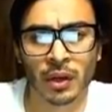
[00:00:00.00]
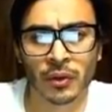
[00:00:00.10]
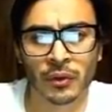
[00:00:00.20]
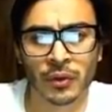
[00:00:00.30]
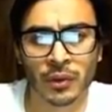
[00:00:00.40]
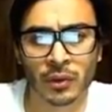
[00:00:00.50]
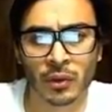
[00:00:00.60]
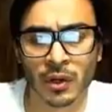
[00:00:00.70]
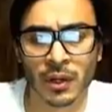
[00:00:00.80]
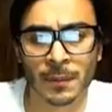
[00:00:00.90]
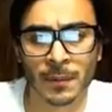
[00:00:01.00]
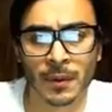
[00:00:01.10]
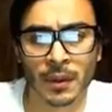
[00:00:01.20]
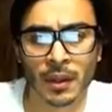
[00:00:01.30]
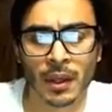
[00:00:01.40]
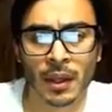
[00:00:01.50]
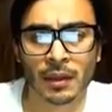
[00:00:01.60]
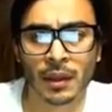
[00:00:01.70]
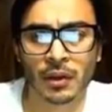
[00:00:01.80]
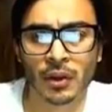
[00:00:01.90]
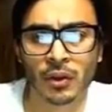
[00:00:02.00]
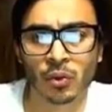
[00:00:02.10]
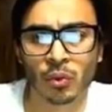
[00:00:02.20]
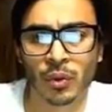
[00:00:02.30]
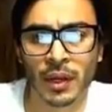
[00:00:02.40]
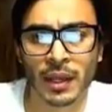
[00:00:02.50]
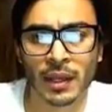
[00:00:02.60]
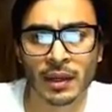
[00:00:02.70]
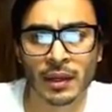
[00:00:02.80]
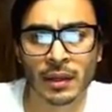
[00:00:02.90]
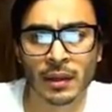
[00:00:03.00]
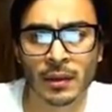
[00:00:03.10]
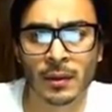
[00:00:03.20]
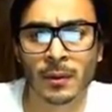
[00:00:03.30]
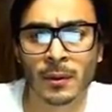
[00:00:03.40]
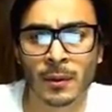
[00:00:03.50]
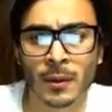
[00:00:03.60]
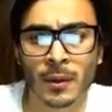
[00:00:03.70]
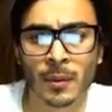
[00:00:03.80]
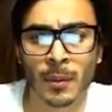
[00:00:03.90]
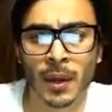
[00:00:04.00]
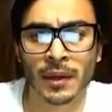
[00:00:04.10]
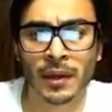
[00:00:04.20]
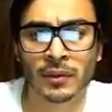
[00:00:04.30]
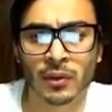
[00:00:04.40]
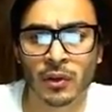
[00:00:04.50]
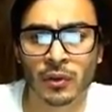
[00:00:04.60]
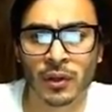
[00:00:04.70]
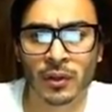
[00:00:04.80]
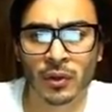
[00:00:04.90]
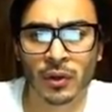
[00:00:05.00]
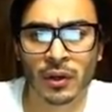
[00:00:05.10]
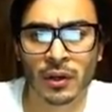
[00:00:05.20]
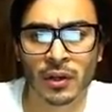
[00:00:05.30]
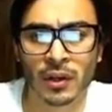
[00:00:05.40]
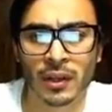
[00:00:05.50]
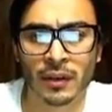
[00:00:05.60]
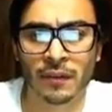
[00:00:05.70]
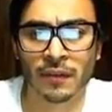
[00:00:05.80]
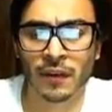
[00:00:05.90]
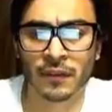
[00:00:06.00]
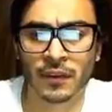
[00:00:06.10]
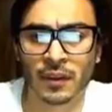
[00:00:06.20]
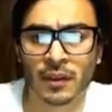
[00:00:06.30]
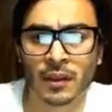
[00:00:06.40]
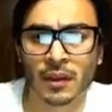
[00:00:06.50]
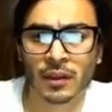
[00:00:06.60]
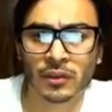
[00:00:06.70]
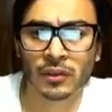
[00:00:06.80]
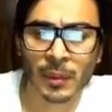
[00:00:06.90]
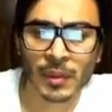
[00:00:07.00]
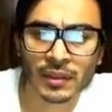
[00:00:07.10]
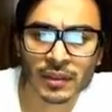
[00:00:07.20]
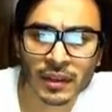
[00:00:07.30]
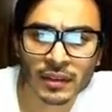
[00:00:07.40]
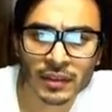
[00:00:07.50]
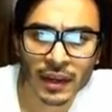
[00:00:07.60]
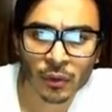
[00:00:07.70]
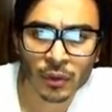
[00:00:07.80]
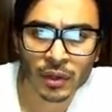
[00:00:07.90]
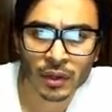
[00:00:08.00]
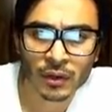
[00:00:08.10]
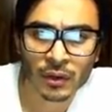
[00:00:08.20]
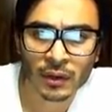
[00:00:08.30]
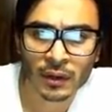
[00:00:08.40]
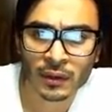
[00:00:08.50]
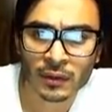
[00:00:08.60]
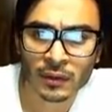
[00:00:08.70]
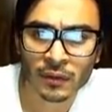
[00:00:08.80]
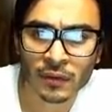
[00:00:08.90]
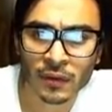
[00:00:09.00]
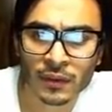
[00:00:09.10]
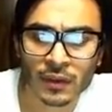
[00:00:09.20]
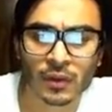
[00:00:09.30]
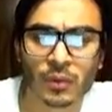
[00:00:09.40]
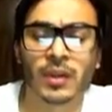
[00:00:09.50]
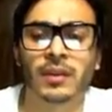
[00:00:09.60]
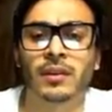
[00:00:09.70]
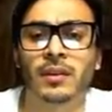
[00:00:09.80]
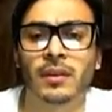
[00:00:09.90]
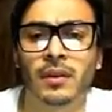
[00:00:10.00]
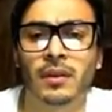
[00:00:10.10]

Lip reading: 130. And then you're going to do 180 minus 130. You're going to get 50. So that means this angle here is 50 degrees.